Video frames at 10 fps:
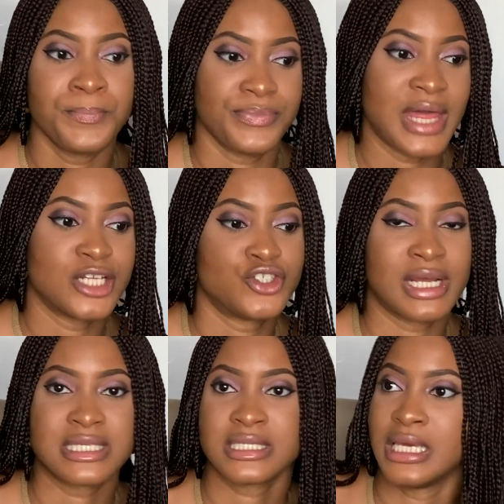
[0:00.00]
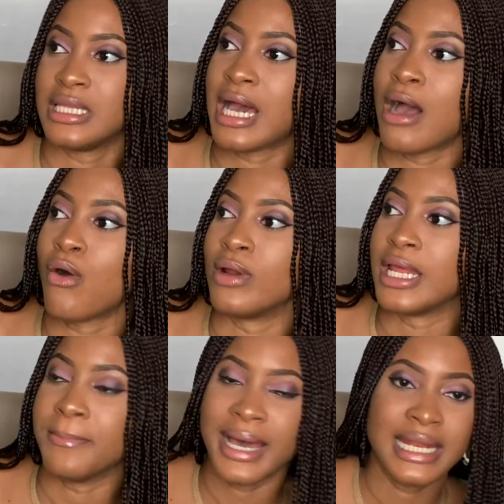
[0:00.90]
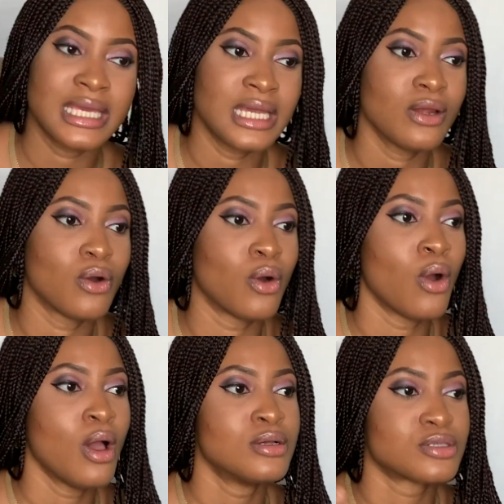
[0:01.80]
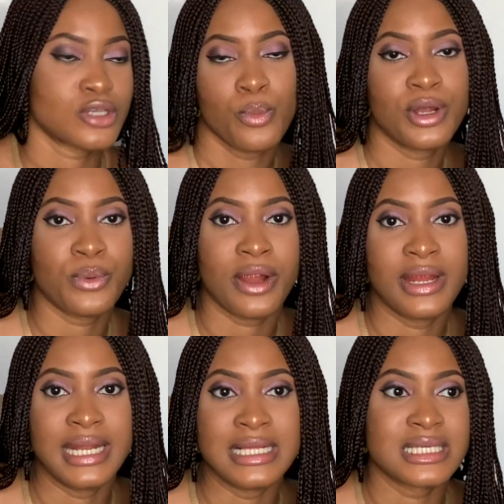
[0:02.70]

that dress either on a mannequin or someone wearing it,